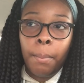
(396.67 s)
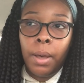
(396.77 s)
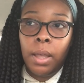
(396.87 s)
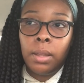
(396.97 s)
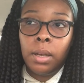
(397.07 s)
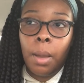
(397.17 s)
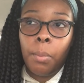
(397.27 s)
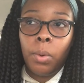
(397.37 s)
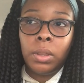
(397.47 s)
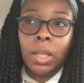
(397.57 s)
But the
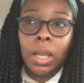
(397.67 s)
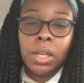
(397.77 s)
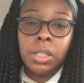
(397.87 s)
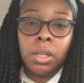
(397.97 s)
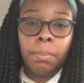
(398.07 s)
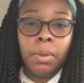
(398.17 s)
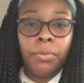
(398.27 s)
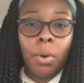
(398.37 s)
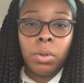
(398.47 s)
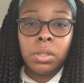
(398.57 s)
number one thing, it should be
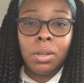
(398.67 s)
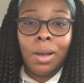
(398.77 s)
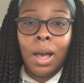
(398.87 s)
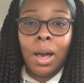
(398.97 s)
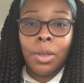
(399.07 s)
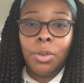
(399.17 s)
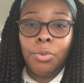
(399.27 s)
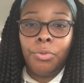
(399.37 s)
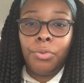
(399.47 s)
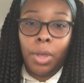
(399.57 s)
focused on how
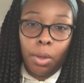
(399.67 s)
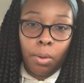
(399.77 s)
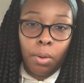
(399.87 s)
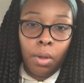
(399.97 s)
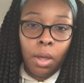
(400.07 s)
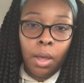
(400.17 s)
you feel,